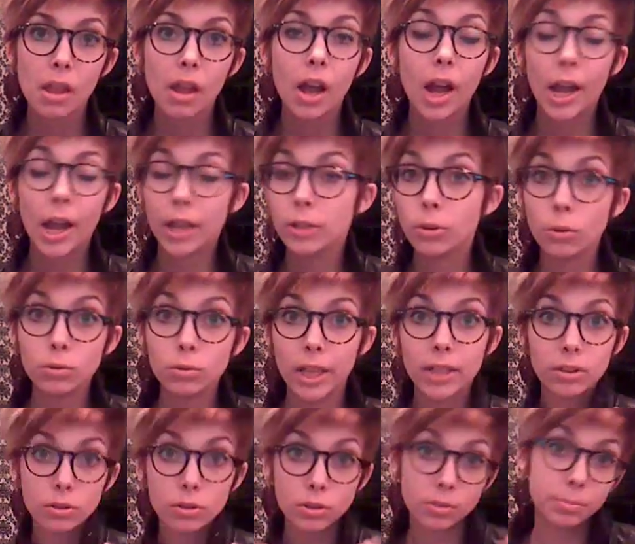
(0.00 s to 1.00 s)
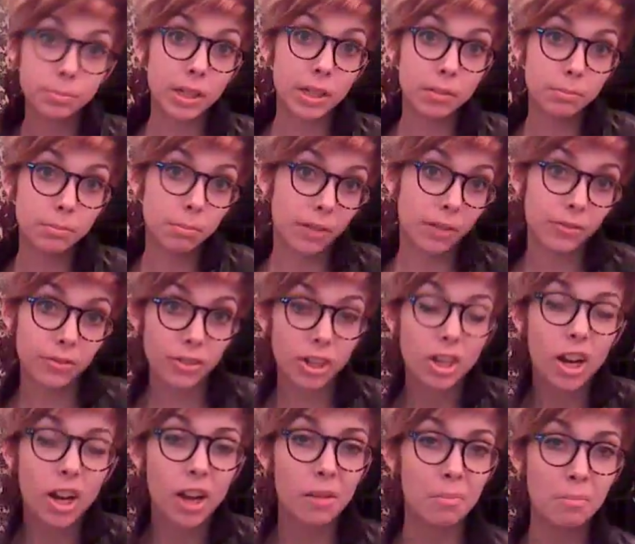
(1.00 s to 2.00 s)
I don't like those big buff
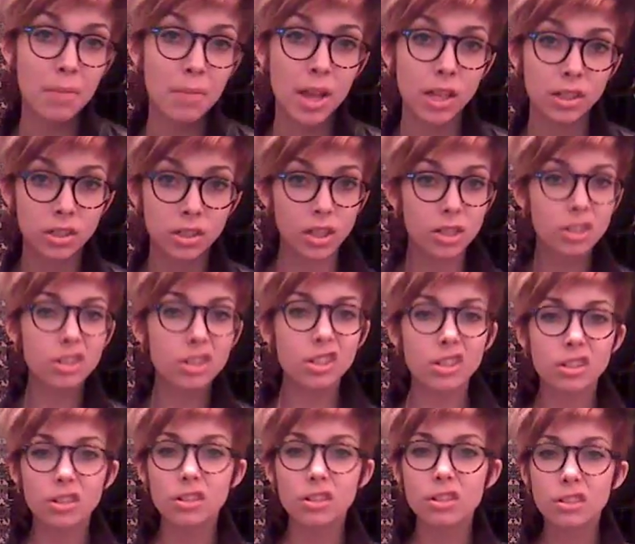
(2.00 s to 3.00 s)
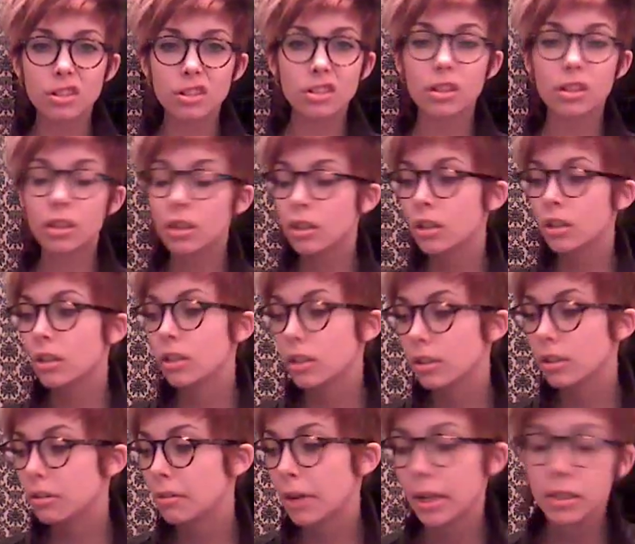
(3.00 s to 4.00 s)
cut men, like,
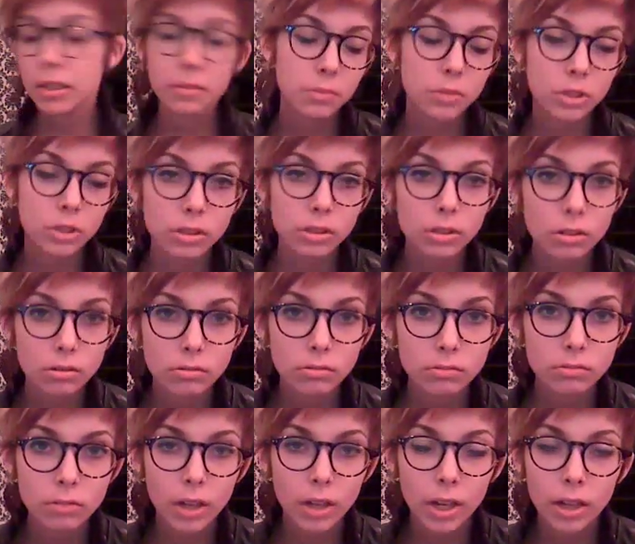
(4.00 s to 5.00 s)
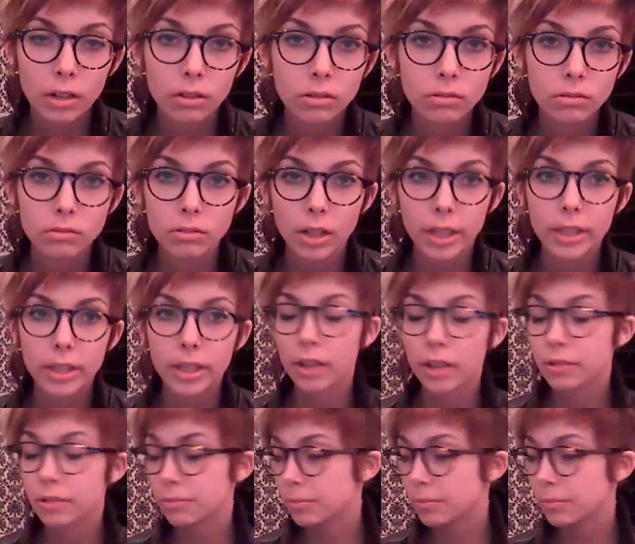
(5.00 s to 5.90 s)
I just don't. I don't like that.